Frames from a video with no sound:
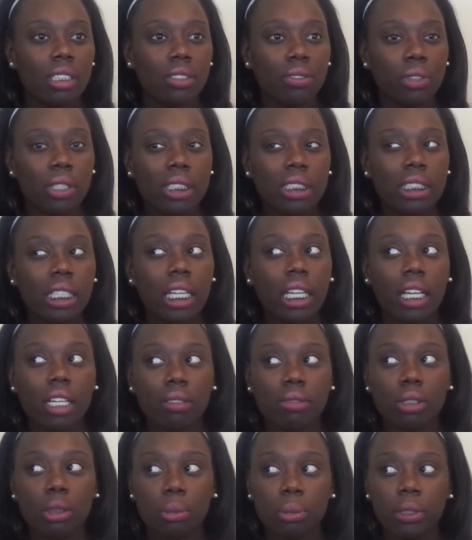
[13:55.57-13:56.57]
first day
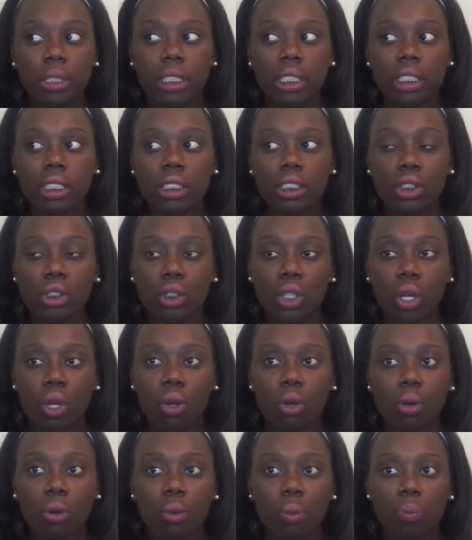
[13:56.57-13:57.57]
of spring.
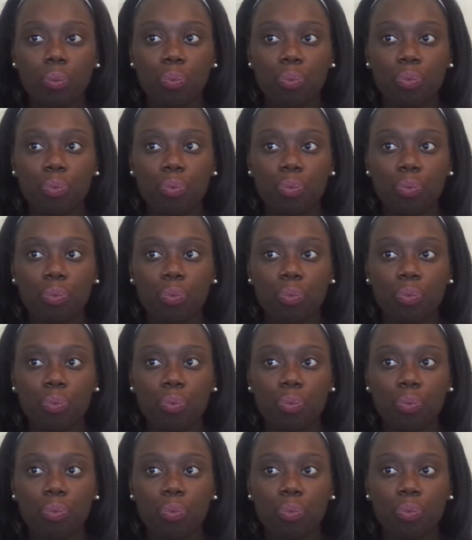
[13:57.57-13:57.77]
So